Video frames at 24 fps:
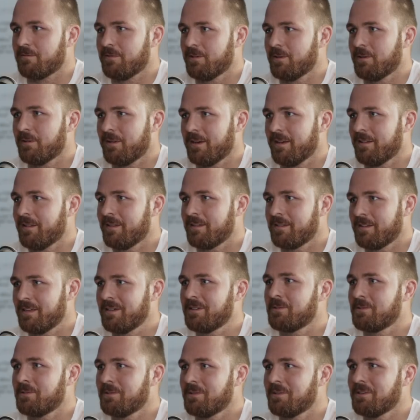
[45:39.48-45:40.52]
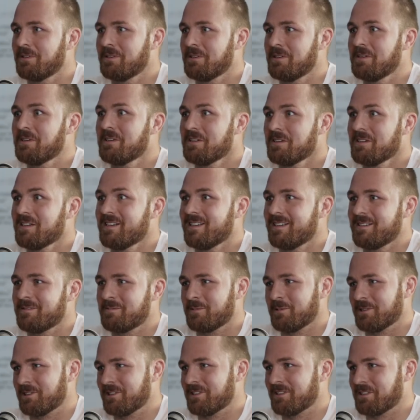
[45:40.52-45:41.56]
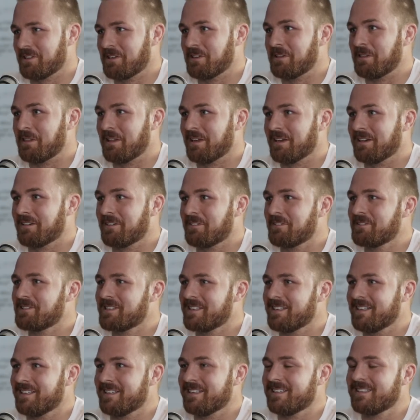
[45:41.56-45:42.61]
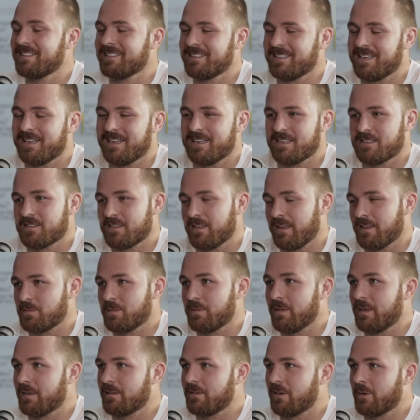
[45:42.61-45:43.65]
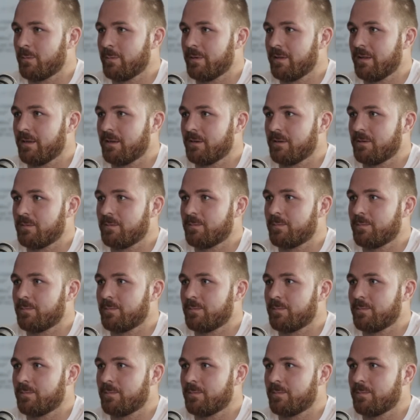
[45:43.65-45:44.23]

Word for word: feel that. That tickles, yeah, which is a good thing, obviously. Yeah. So that's when they told me that